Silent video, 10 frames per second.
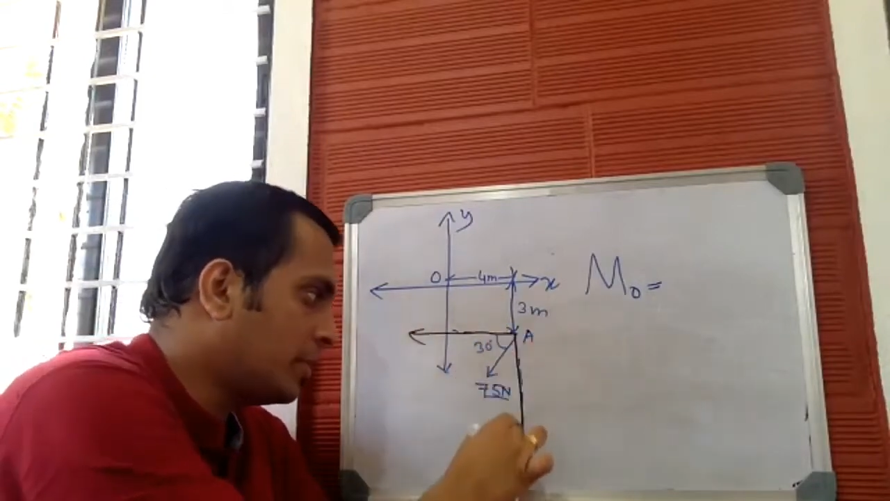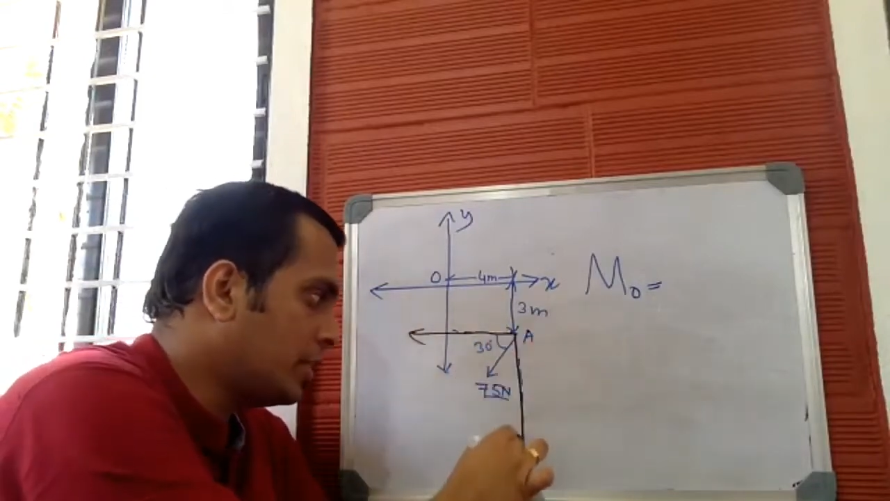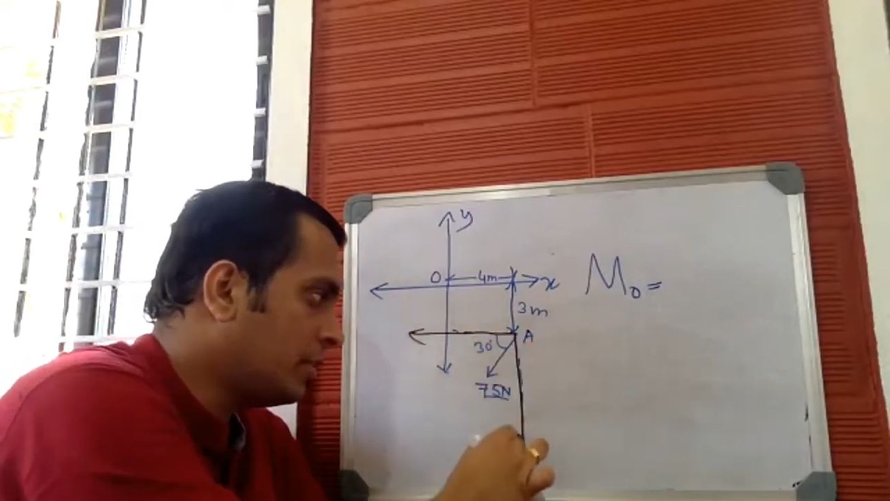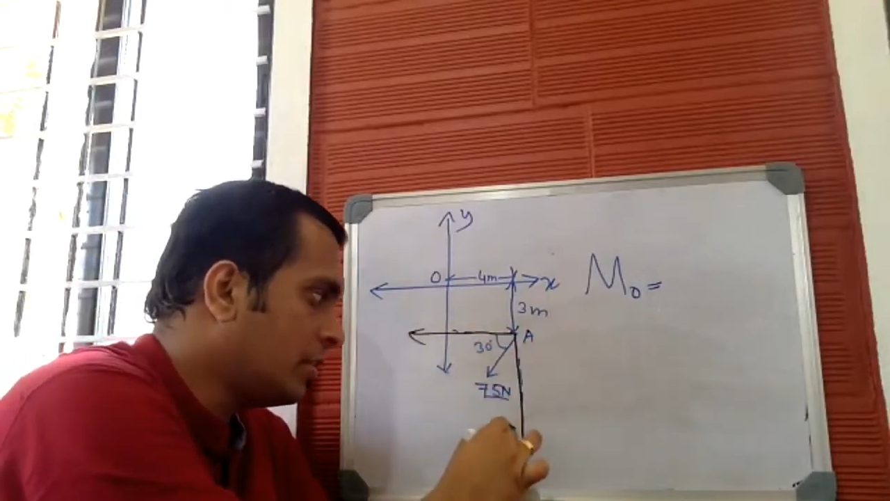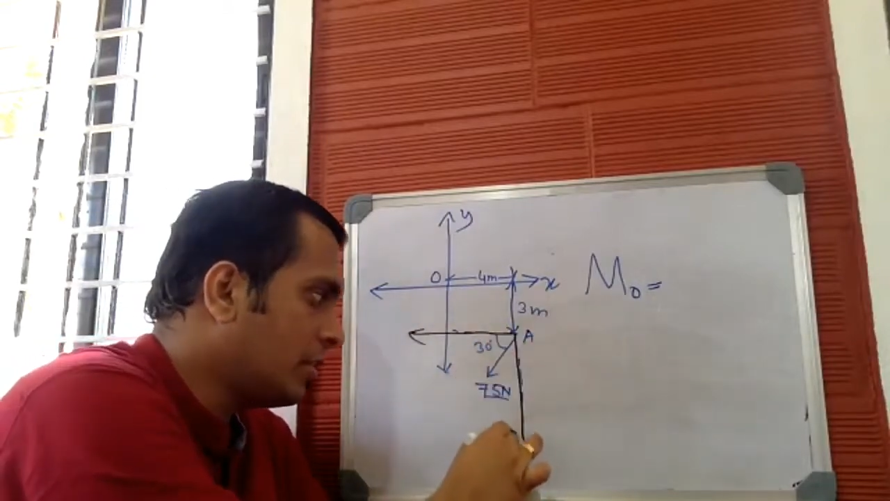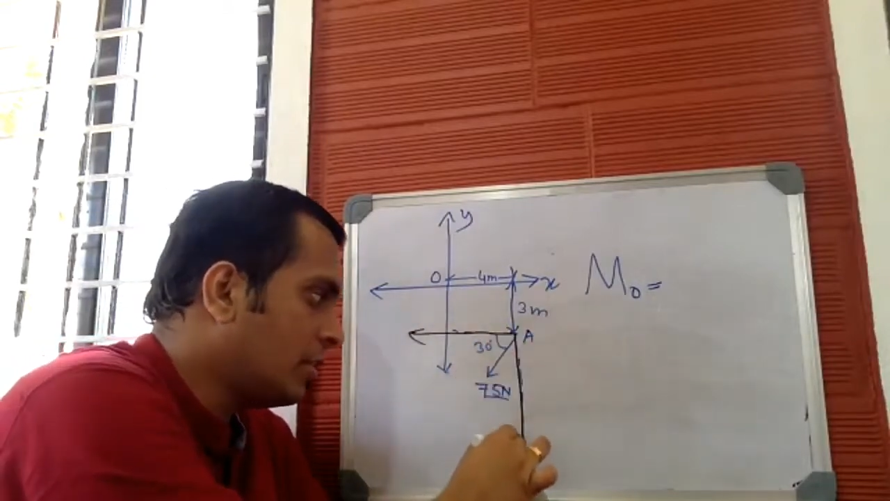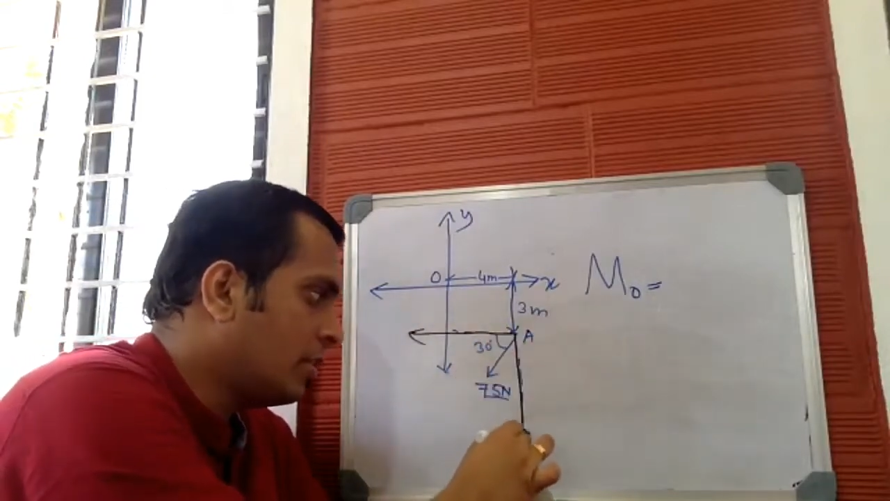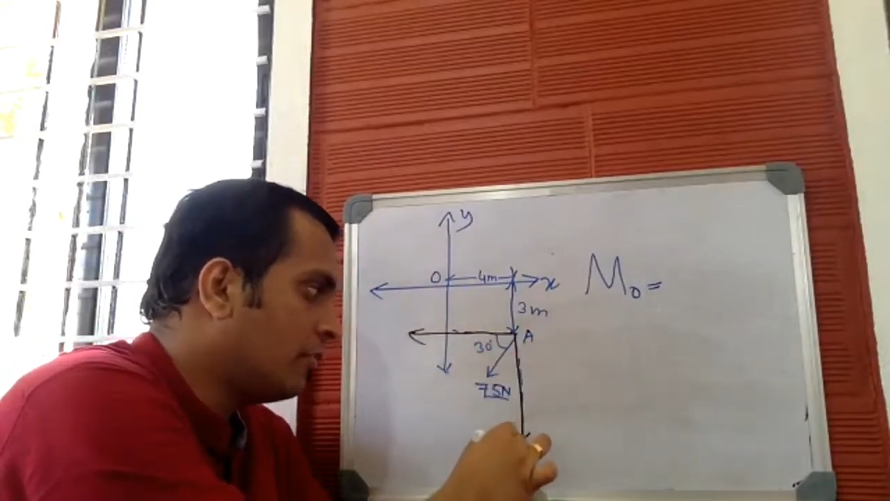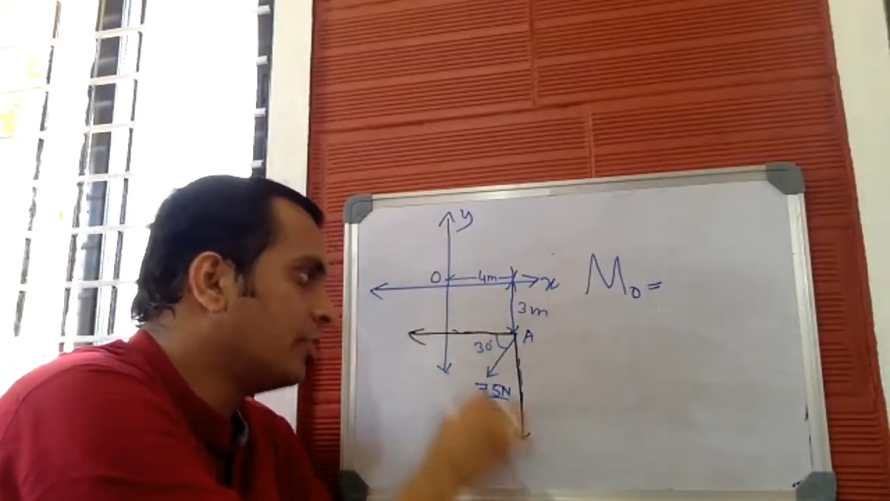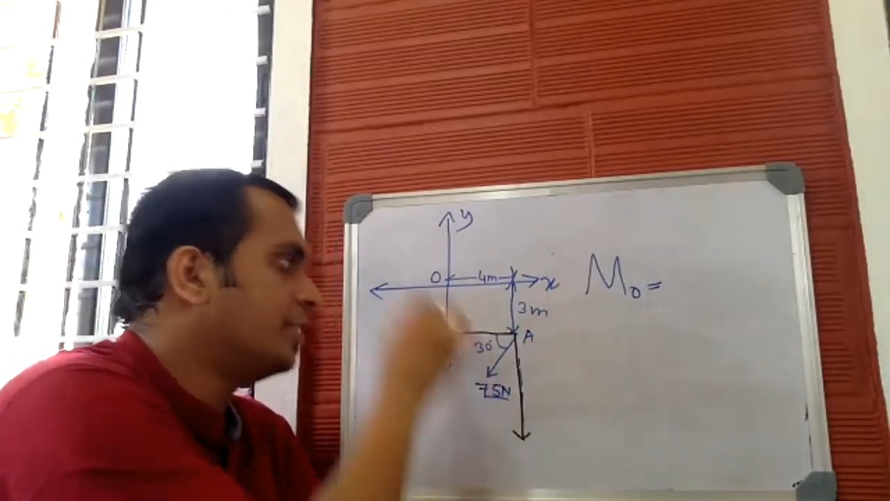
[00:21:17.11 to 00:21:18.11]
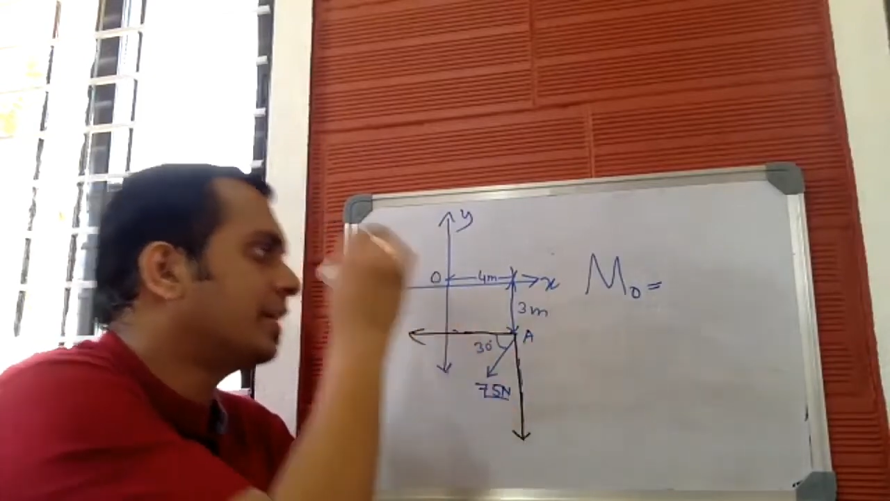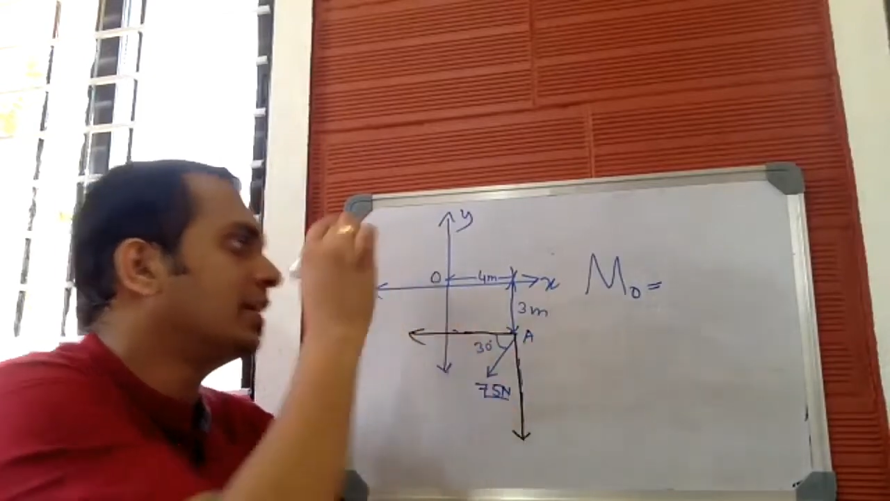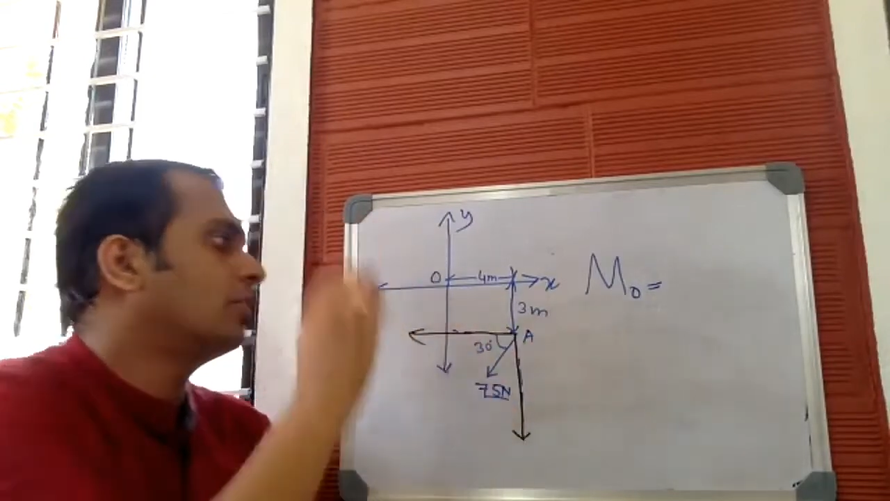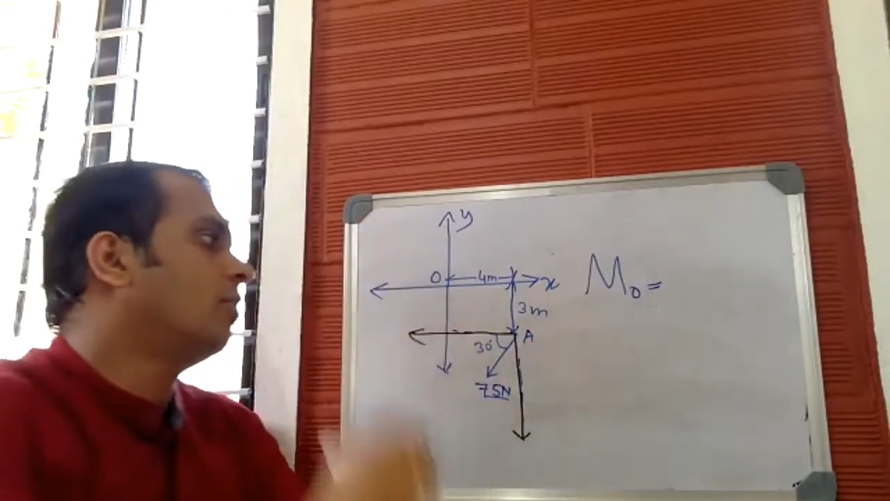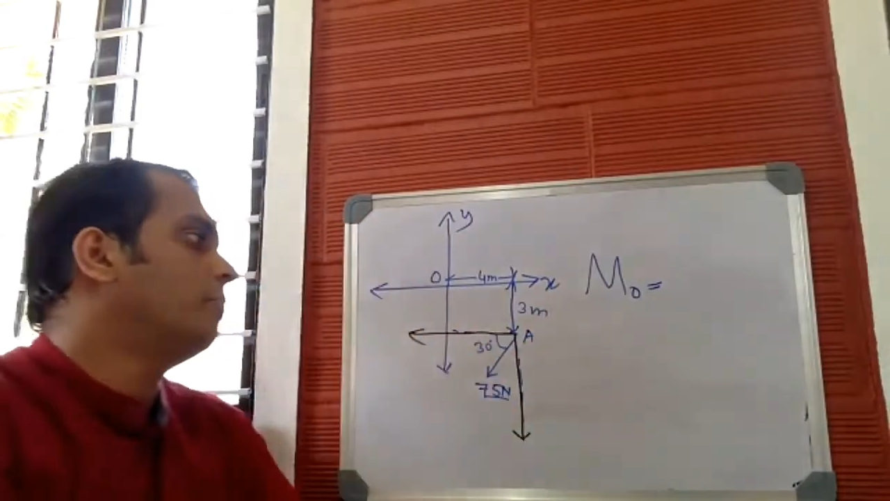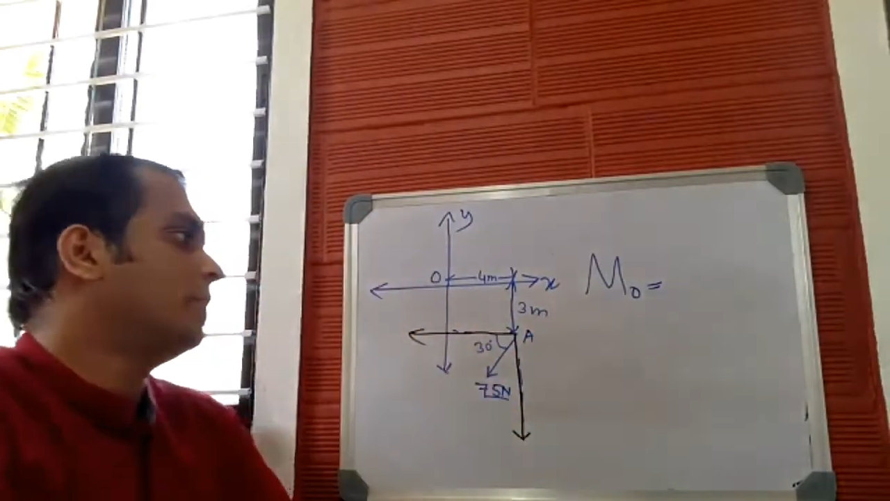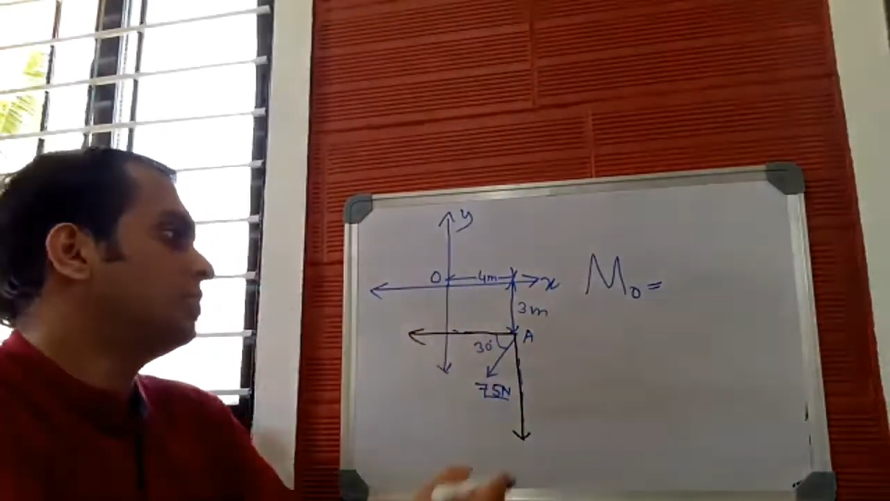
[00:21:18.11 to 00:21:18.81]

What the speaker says: the vertical component.